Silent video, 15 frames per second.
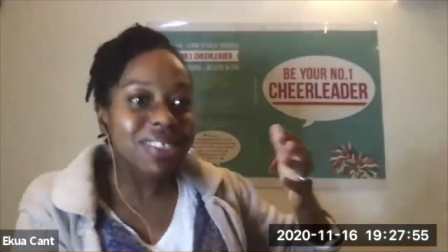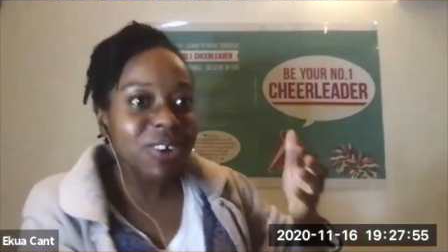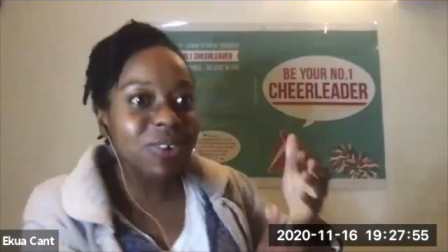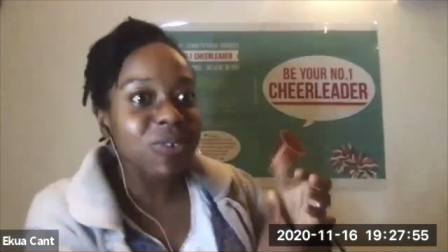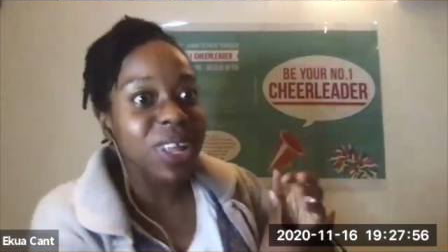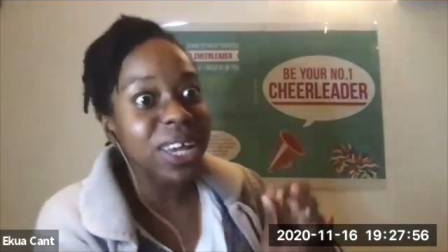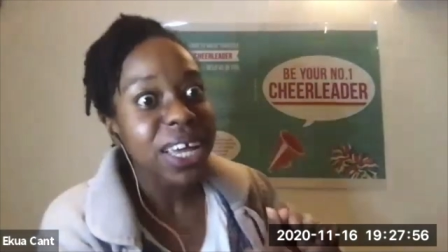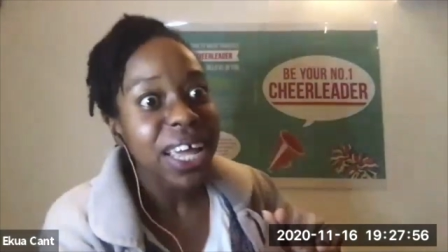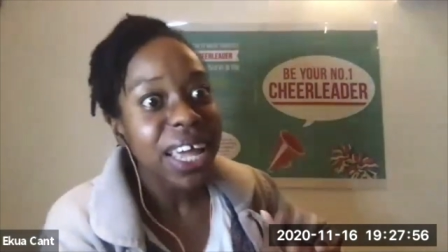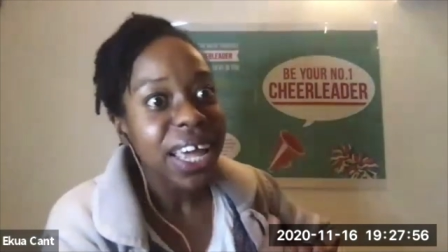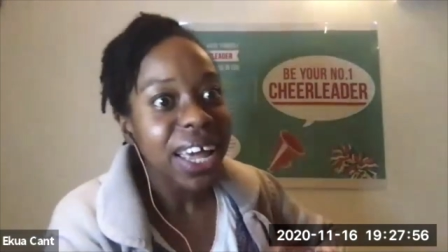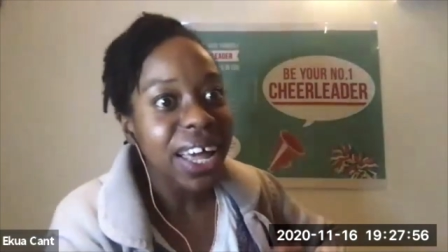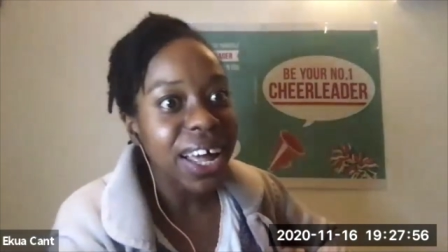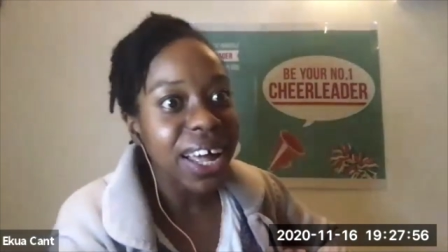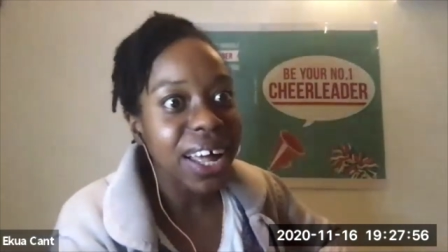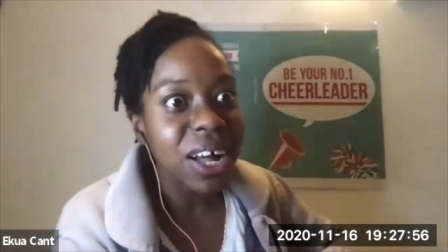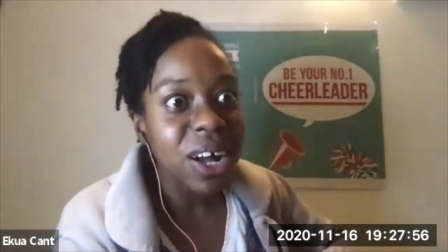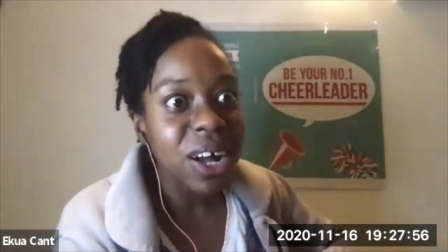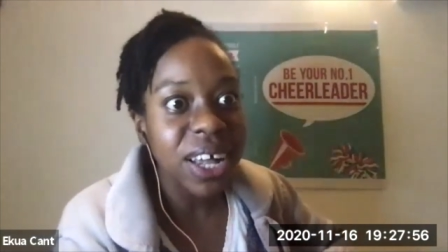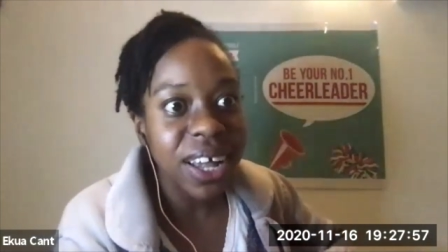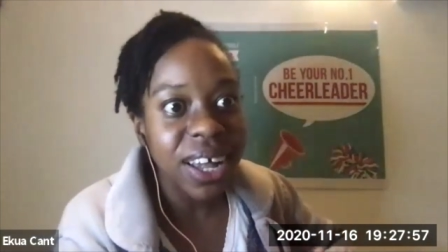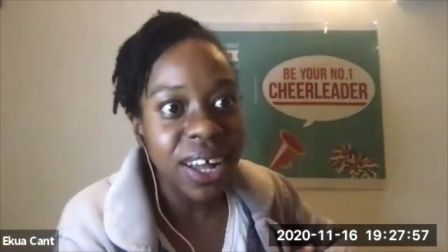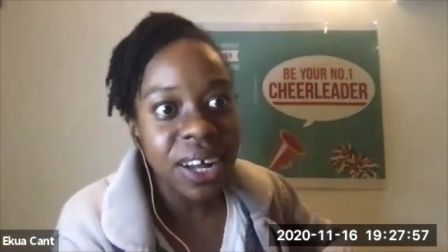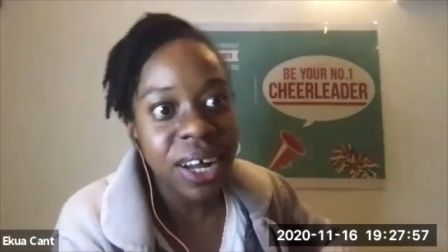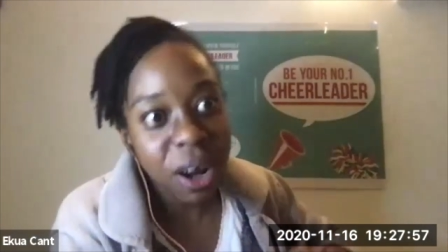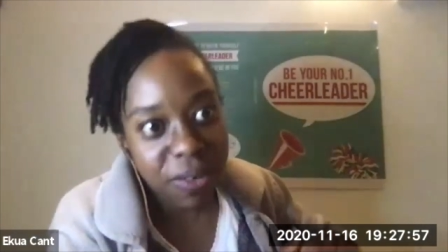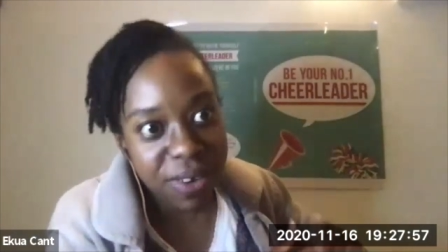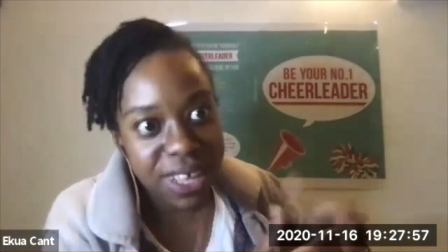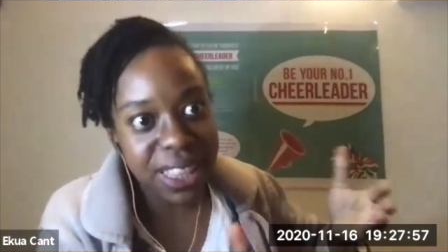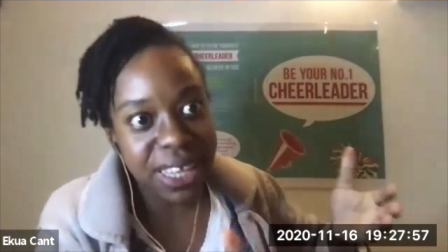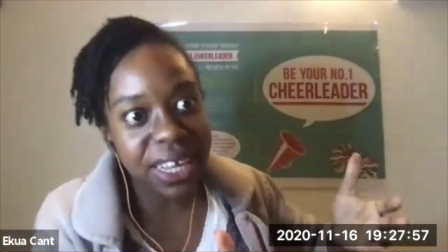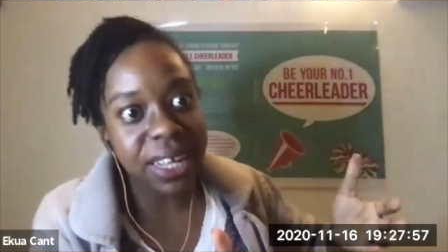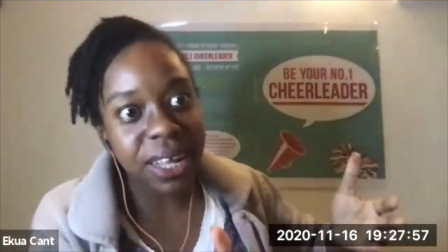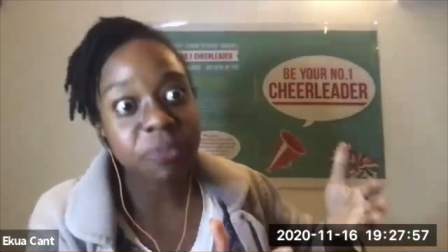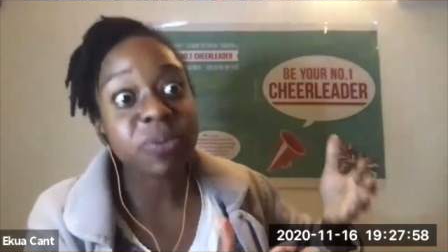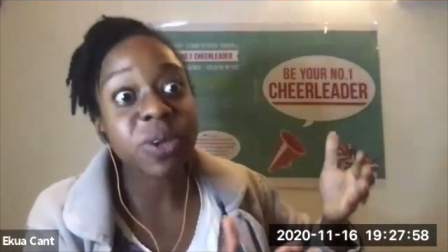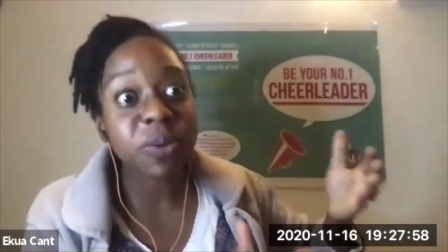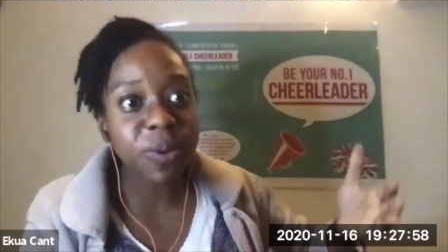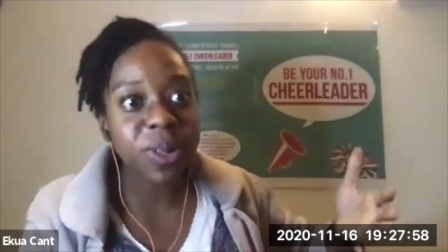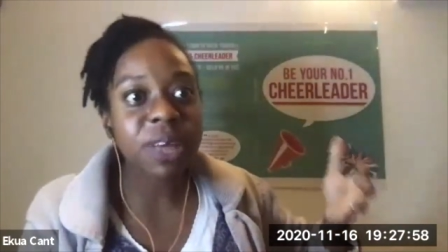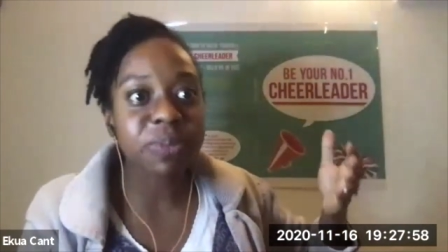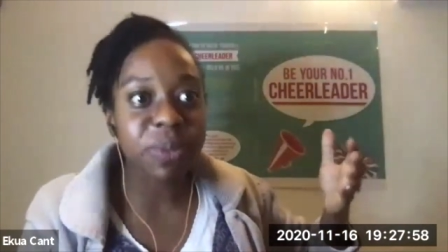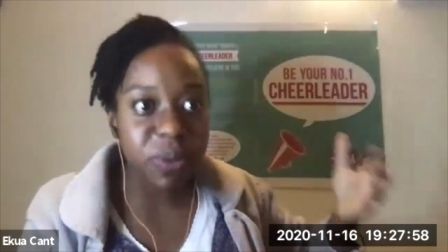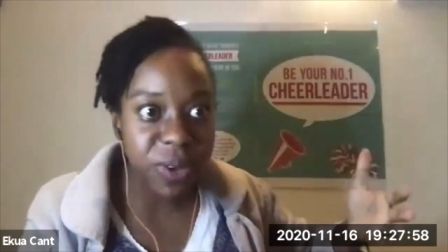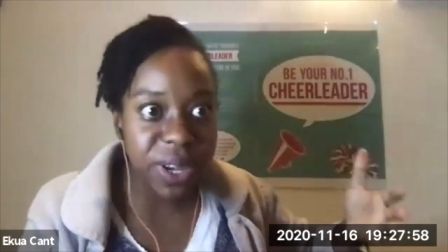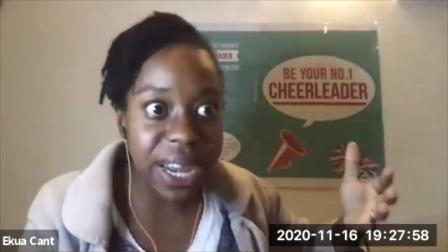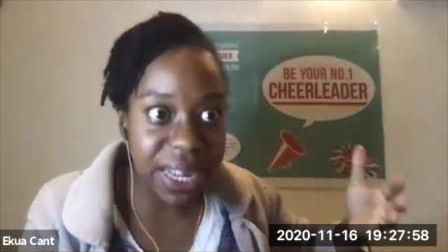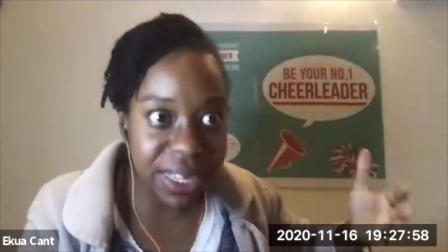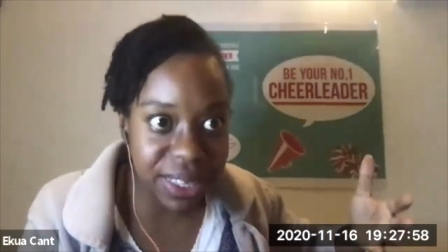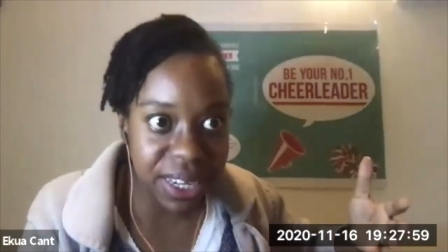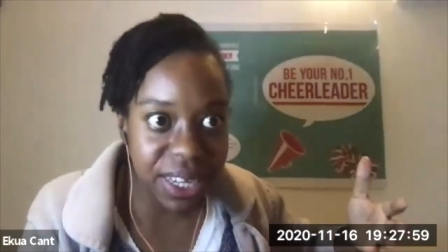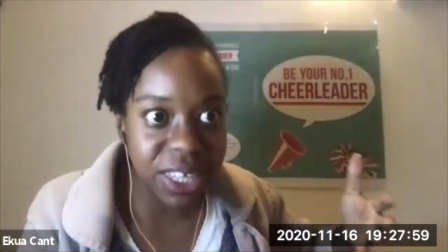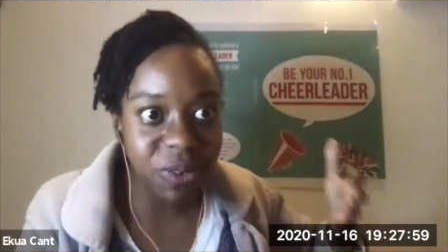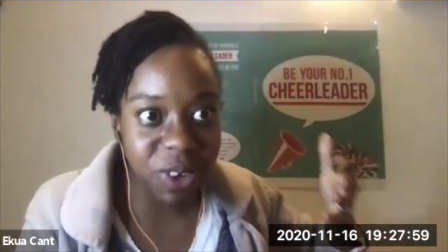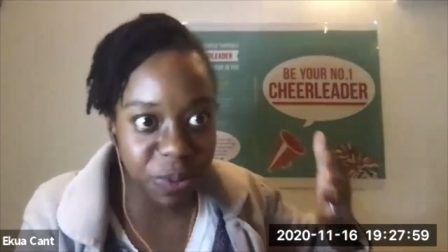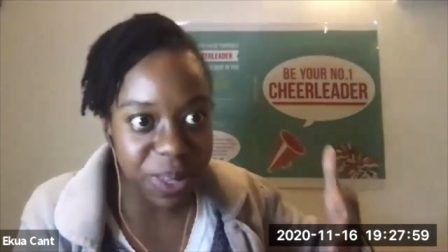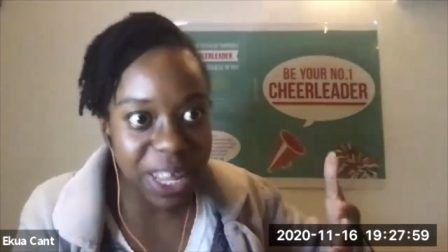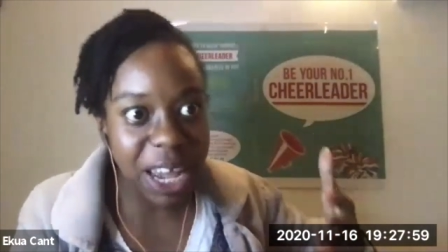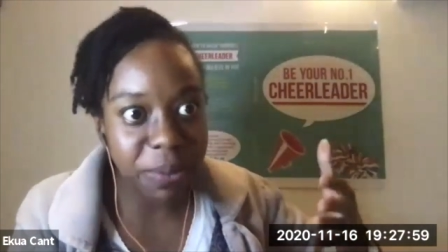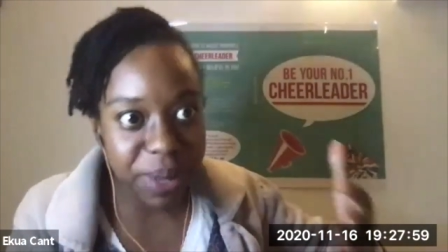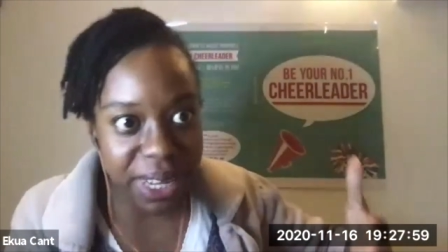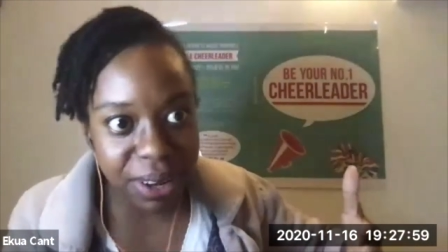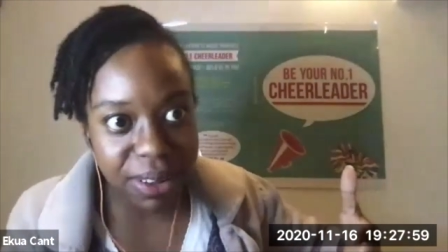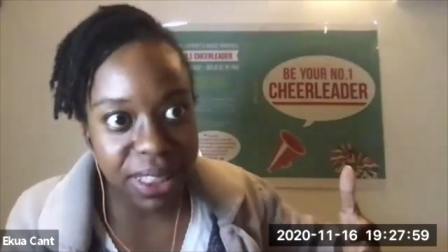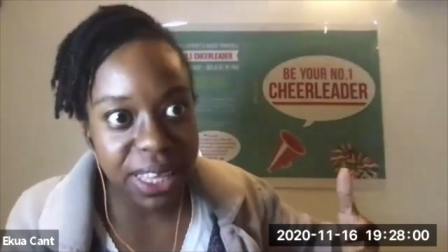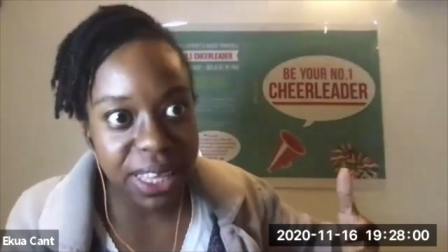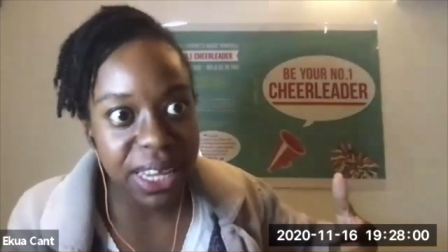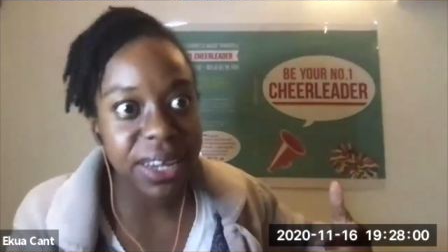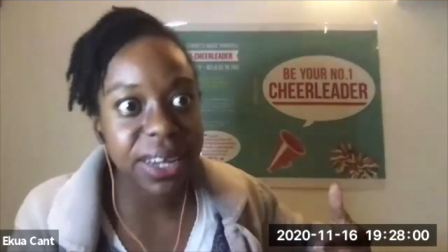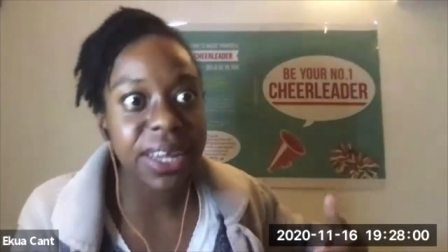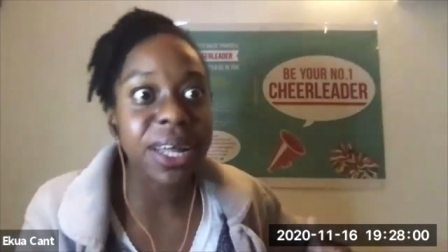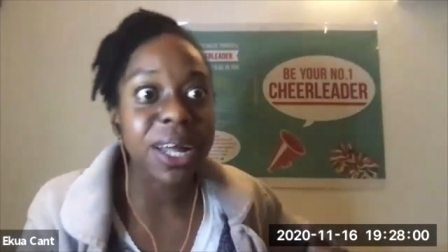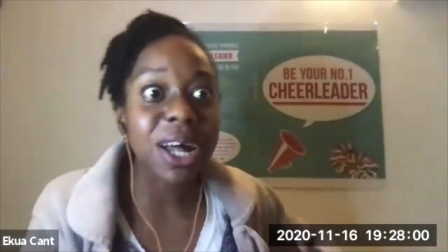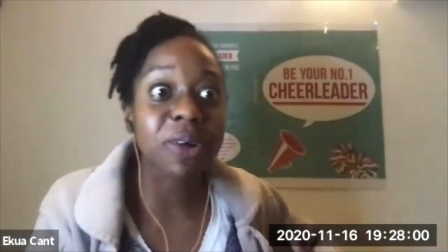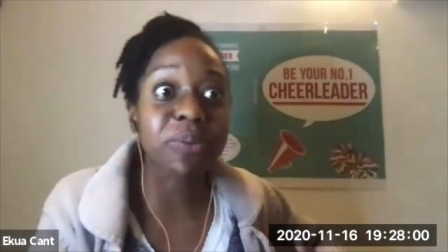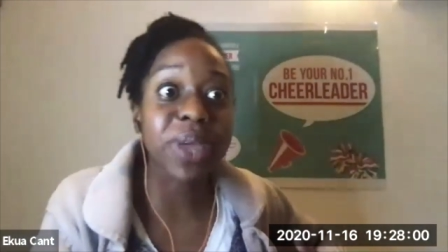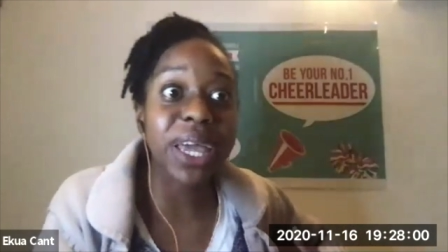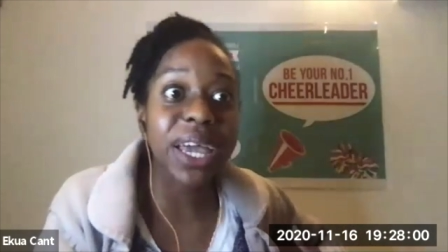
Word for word: so like, uh, obviously like people have been reacting to what's been happening out there um, mm-hmm.